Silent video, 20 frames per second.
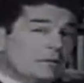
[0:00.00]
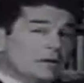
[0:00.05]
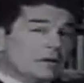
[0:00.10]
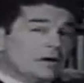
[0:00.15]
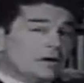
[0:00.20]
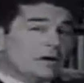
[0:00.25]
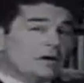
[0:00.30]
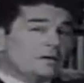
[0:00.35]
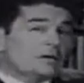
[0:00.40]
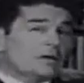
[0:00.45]

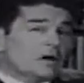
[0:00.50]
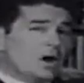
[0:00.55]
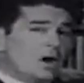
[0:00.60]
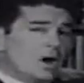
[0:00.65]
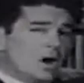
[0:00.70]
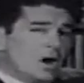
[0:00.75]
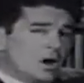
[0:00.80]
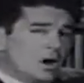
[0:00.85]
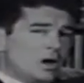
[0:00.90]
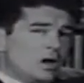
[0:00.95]
because
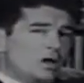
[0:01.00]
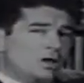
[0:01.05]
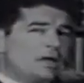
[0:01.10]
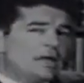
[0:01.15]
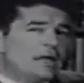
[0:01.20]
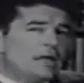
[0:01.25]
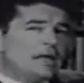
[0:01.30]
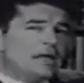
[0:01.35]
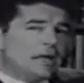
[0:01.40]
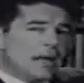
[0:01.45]
all
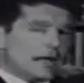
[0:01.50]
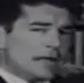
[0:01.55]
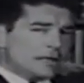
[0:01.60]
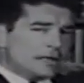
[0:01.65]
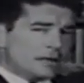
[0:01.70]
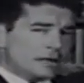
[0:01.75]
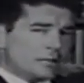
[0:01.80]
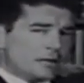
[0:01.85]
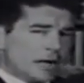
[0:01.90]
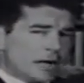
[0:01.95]
the
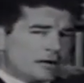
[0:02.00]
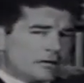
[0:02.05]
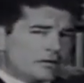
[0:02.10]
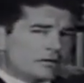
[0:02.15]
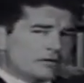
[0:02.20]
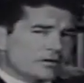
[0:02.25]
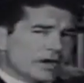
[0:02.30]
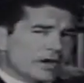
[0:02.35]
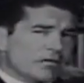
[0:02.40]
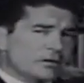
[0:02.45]
elastic powers
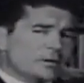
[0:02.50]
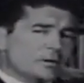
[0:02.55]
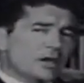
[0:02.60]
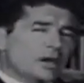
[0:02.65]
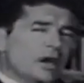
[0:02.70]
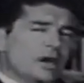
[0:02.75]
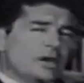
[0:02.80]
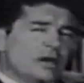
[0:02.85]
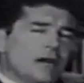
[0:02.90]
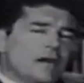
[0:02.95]
of government
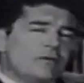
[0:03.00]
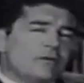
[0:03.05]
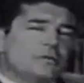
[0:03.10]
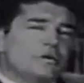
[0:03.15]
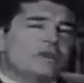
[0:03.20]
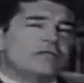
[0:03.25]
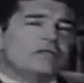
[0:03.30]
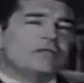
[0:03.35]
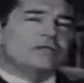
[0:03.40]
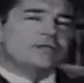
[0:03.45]
are left
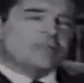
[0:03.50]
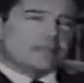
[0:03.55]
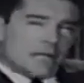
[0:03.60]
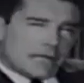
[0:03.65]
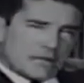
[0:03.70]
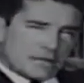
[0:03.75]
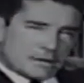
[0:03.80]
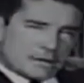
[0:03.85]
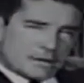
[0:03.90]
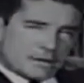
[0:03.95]
with the
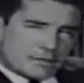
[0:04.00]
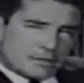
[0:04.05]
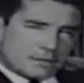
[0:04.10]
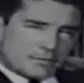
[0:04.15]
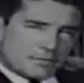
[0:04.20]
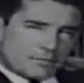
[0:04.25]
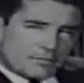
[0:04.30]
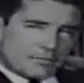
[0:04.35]
states.